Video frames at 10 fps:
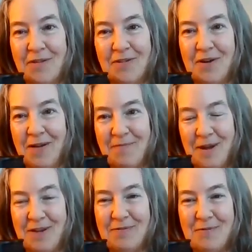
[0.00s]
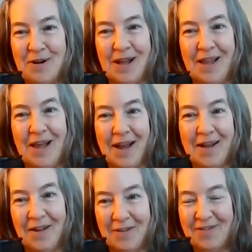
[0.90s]
So I'm much more
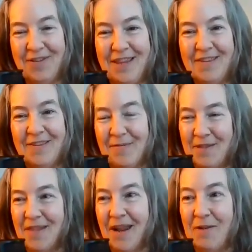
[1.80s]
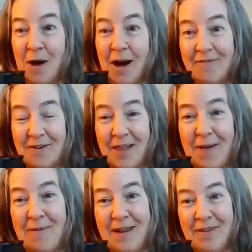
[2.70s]
like, I'll see something that I want for
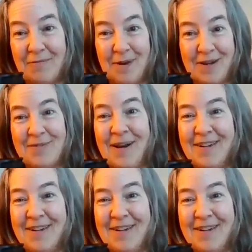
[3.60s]
them, and it's much